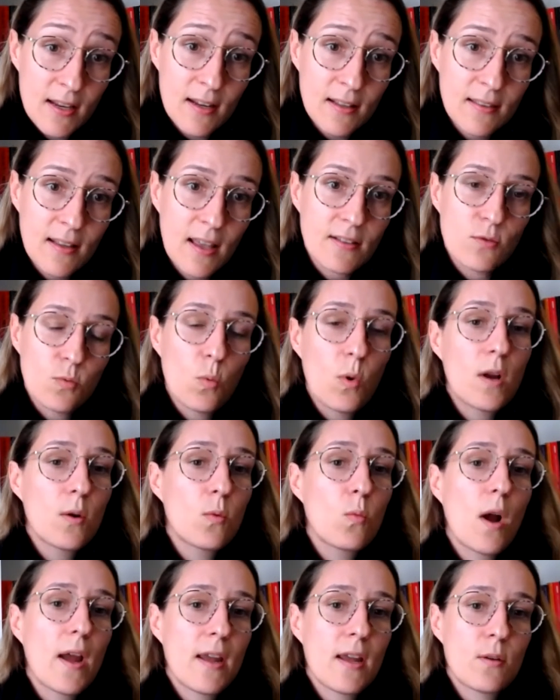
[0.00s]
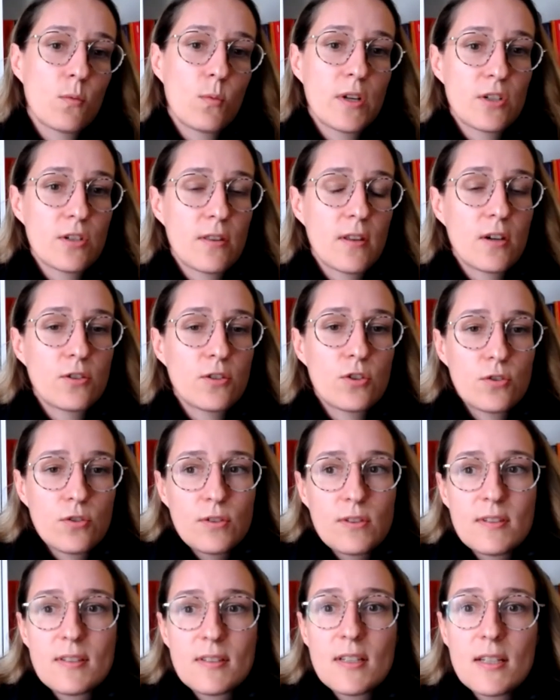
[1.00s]
And that's one way in which they're
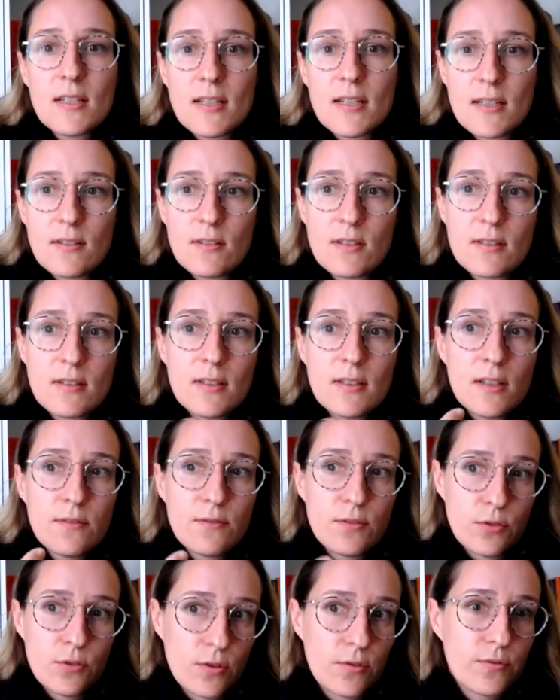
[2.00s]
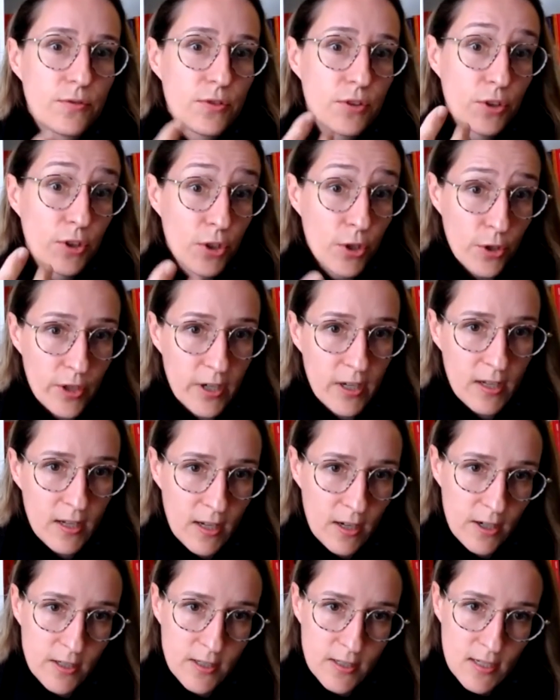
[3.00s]
seeking to give sort of security
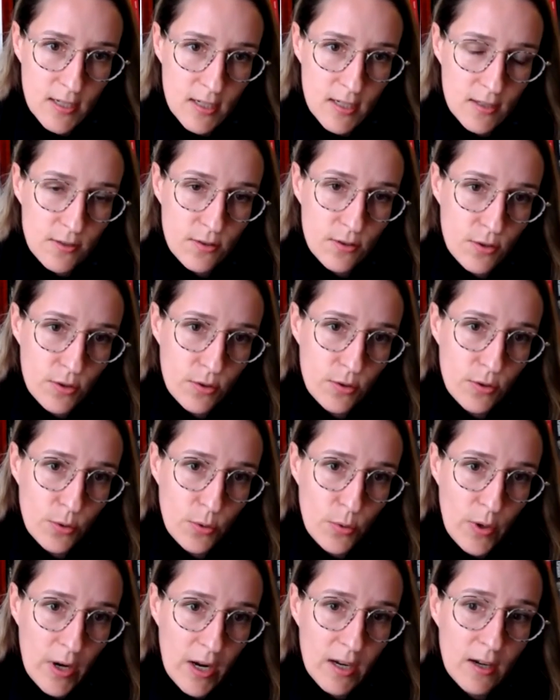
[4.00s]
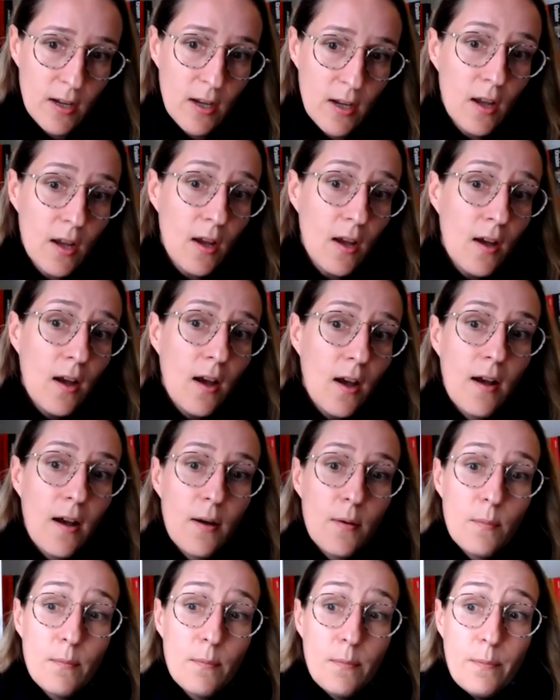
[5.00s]
guarantees to Ukraine.
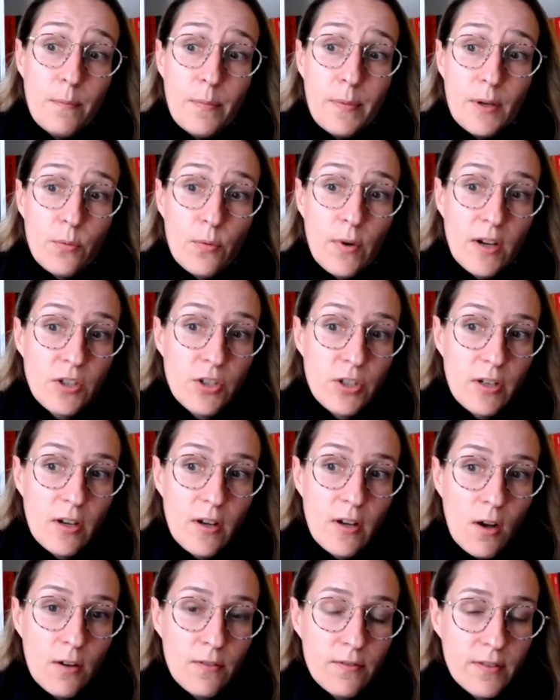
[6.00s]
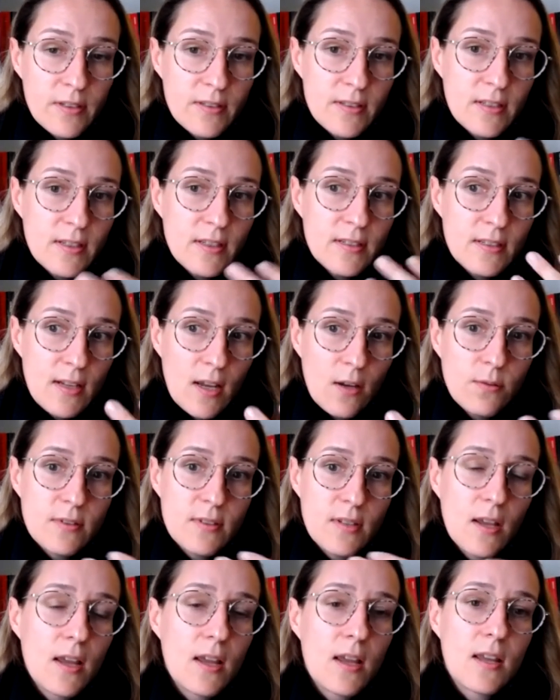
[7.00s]
But Russia obviously is now
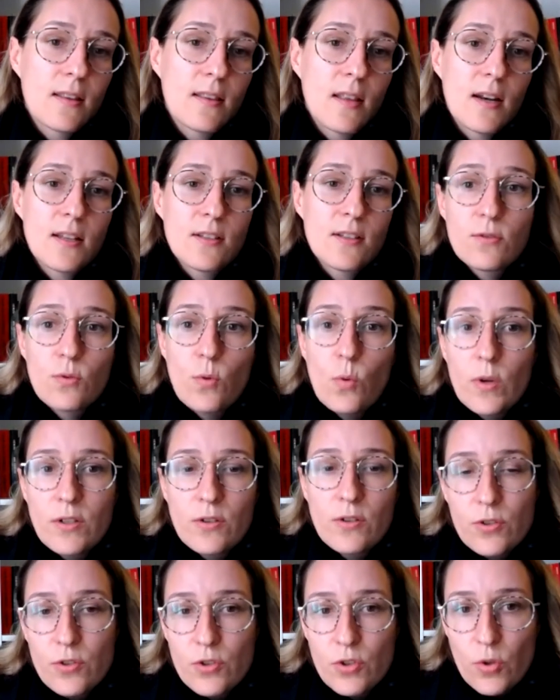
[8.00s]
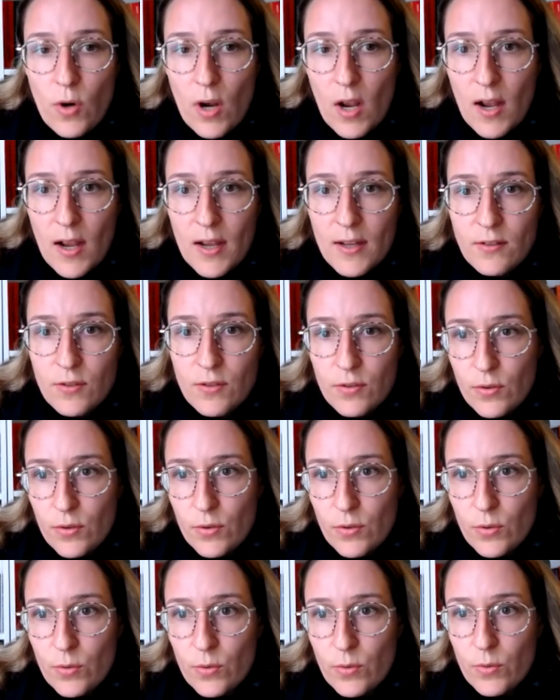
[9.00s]
saying that it's going to try to,
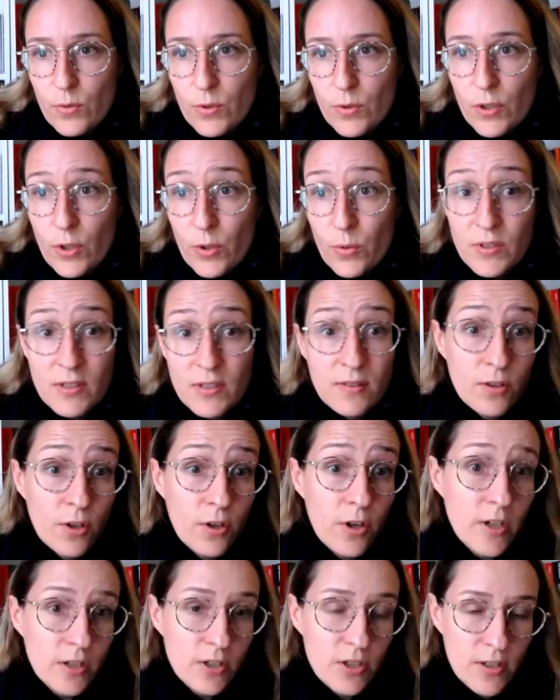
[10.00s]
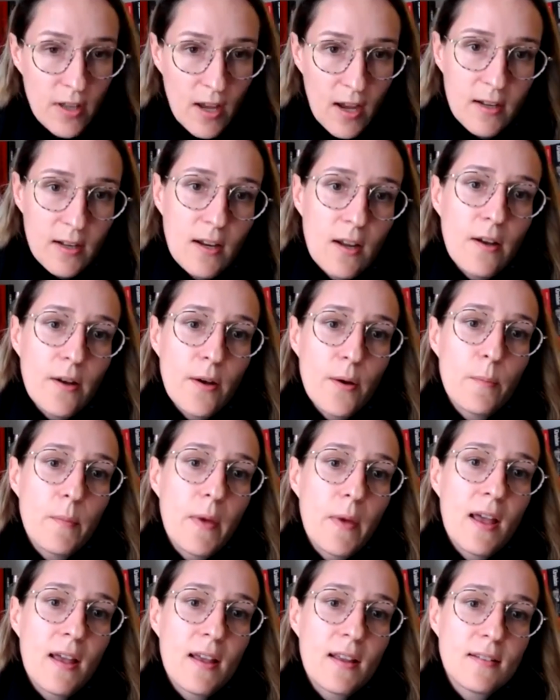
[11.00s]
you know, discourage that.
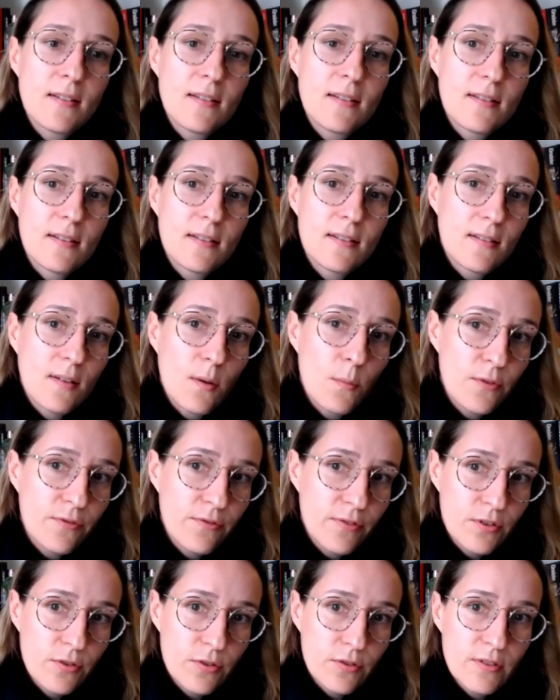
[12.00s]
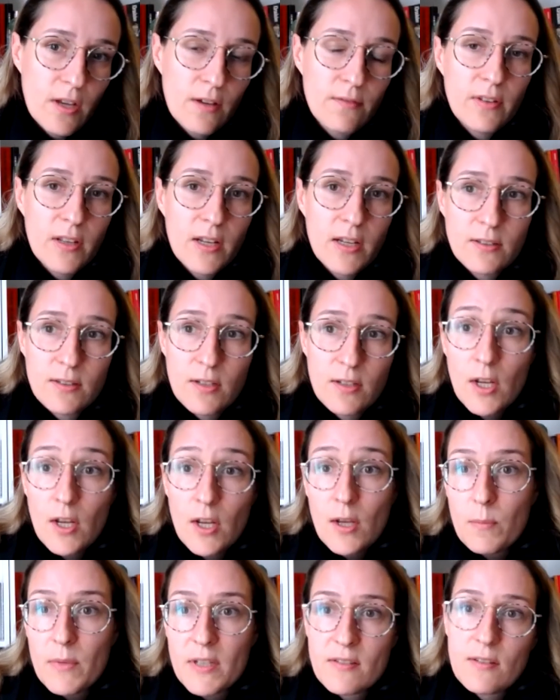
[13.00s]
And some officials have linked
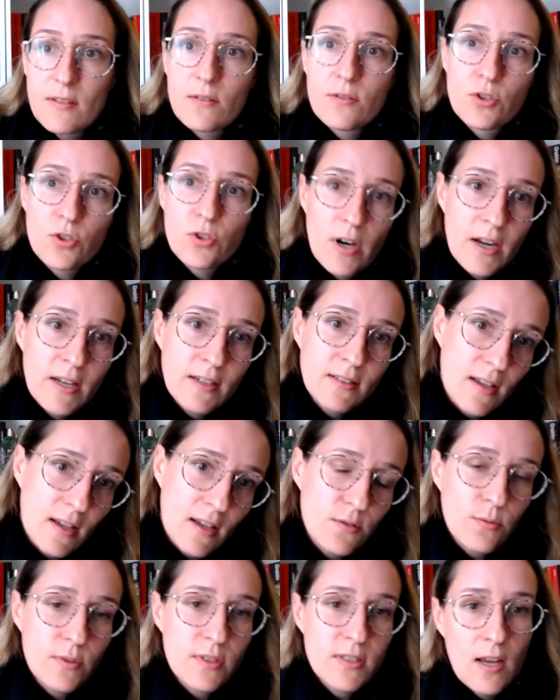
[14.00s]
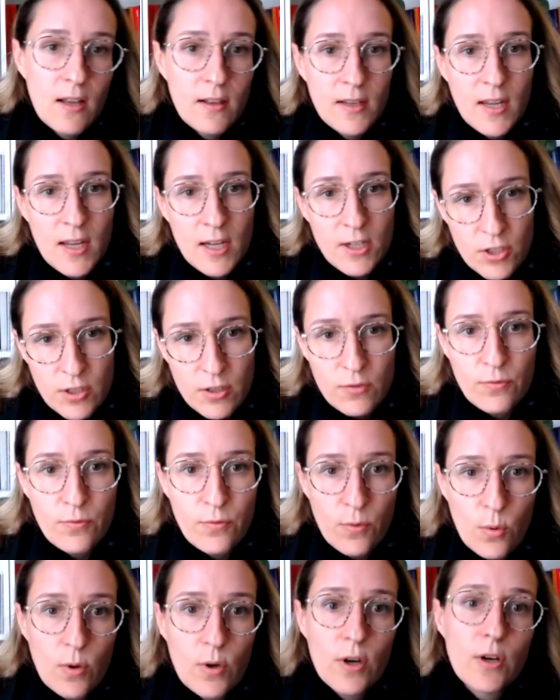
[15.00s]
missile strikes as retaliation
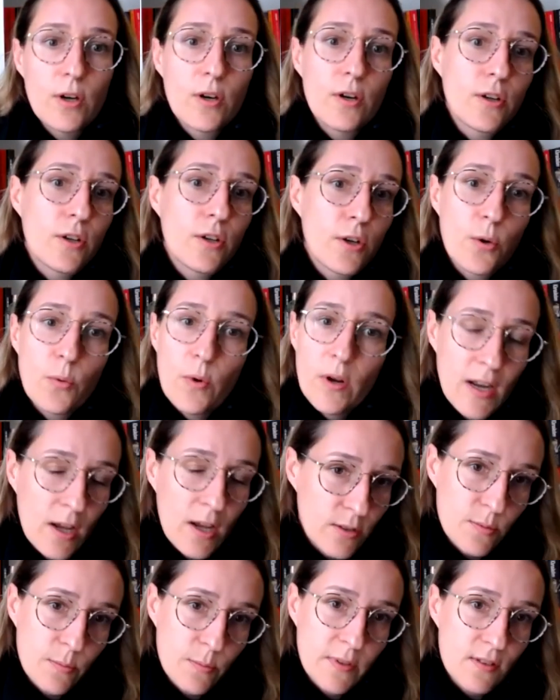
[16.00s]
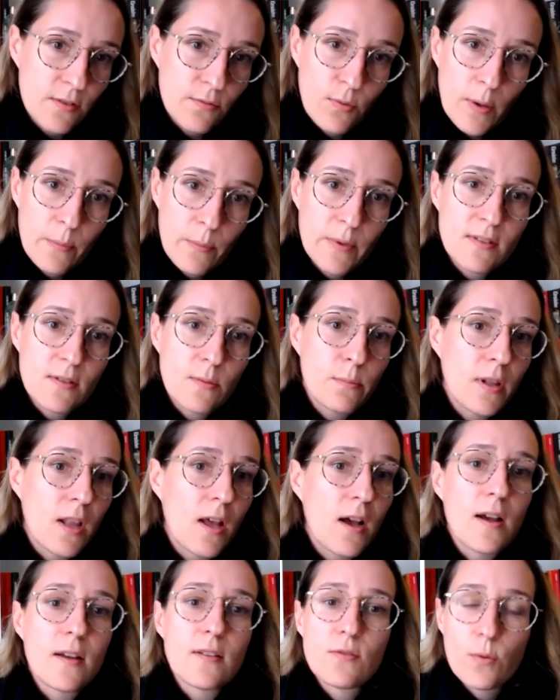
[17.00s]
for, you know, announcements of weapon
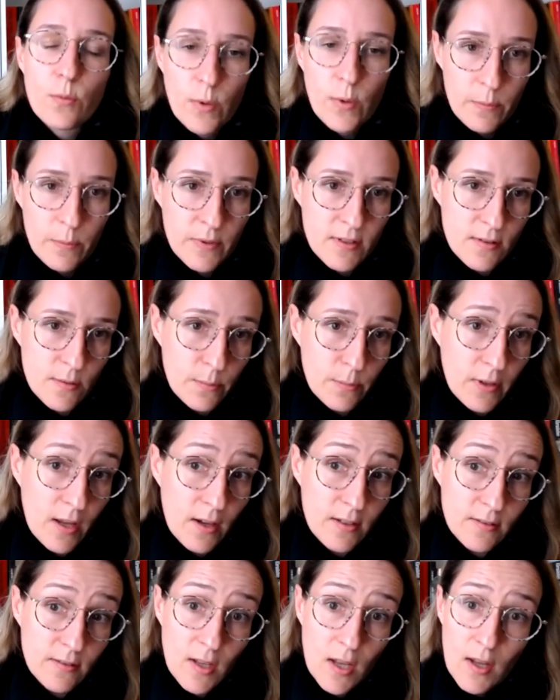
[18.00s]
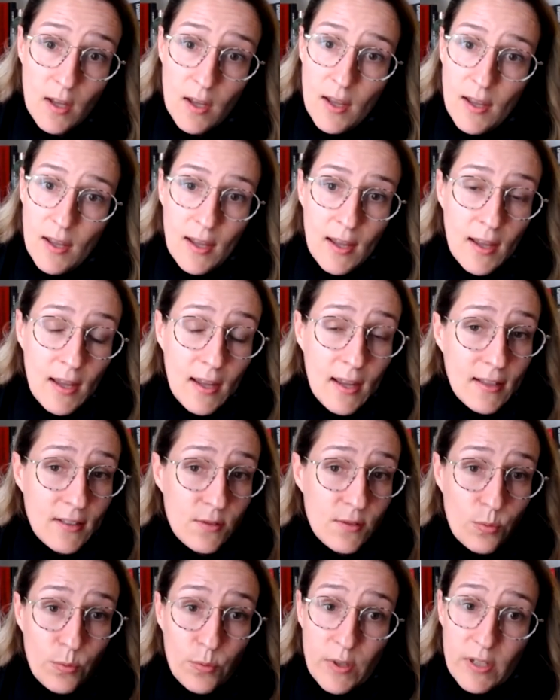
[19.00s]
supplies or weapon supplies.
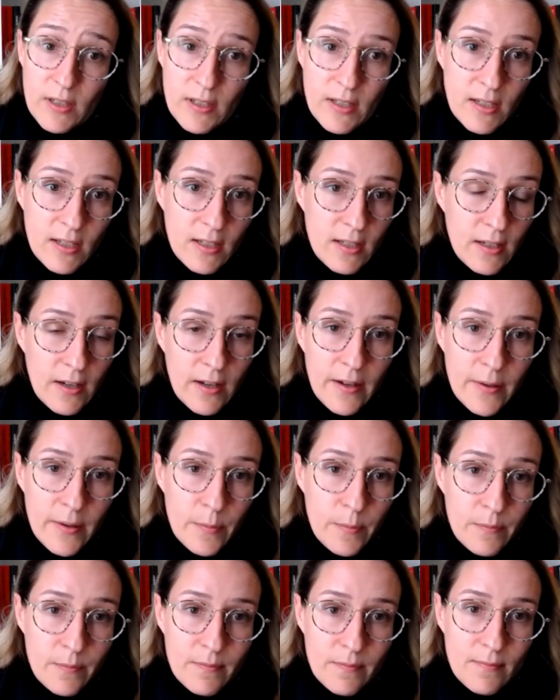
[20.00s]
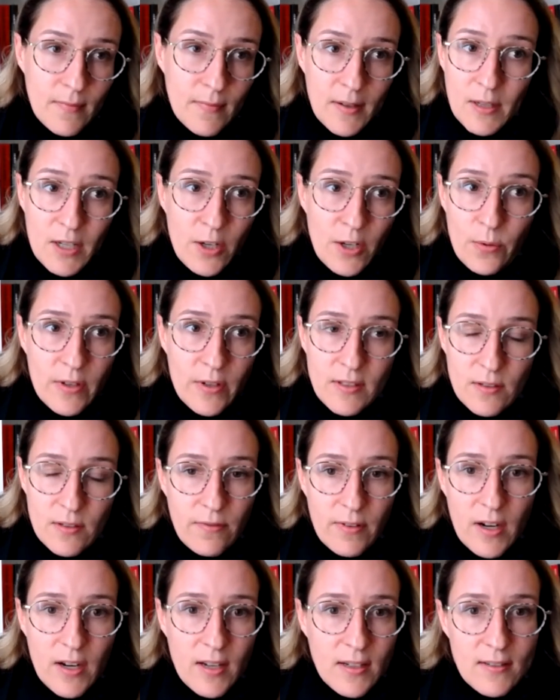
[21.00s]
It's really, you know, it's a
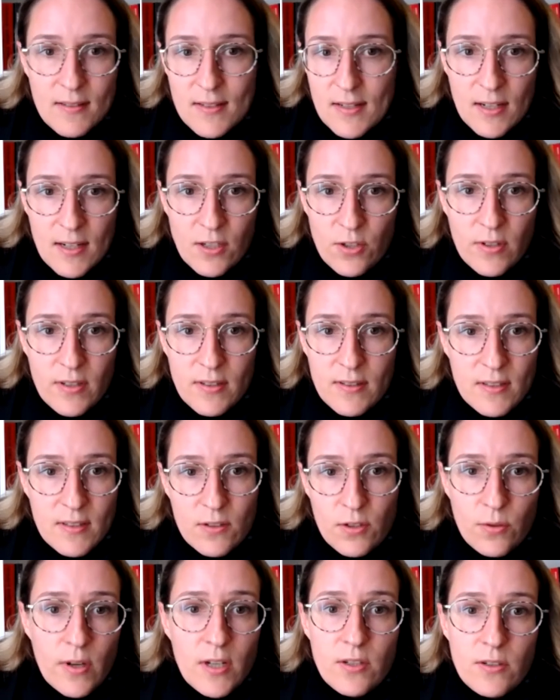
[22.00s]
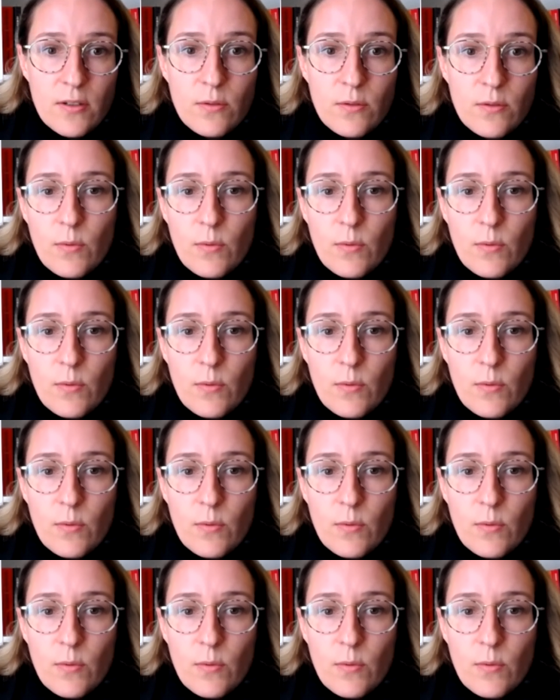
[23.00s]
very dangerous situation.